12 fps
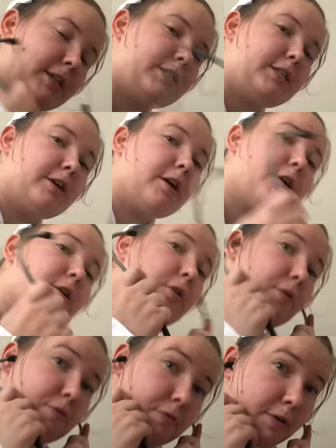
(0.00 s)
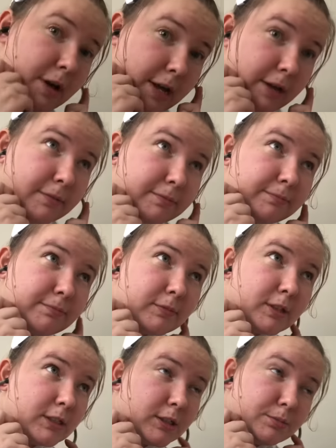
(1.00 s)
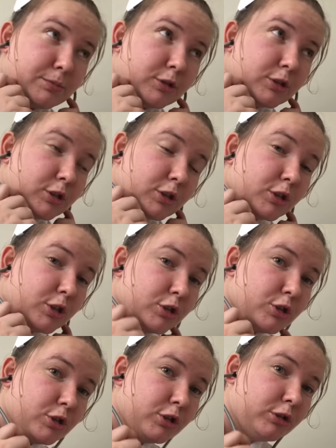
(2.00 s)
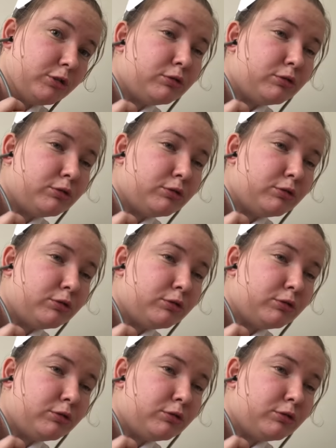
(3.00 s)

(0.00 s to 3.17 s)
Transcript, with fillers: Tio, let's put these in.